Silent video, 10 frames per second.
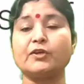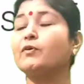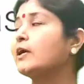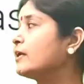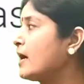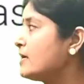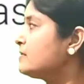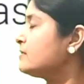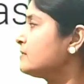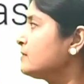You can
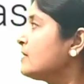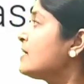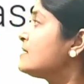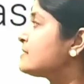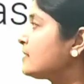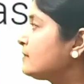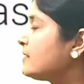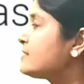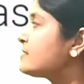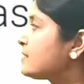write here,
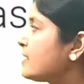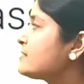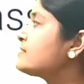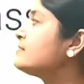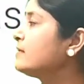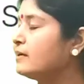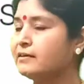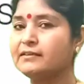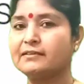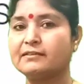Satish says
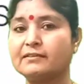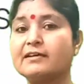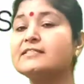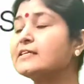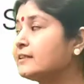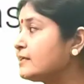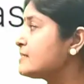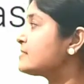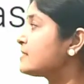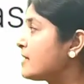that, or
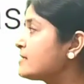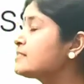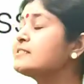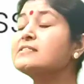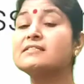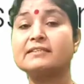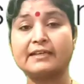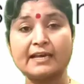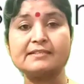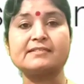Satish
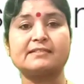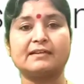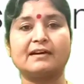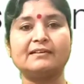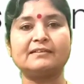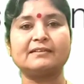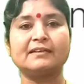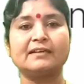tells that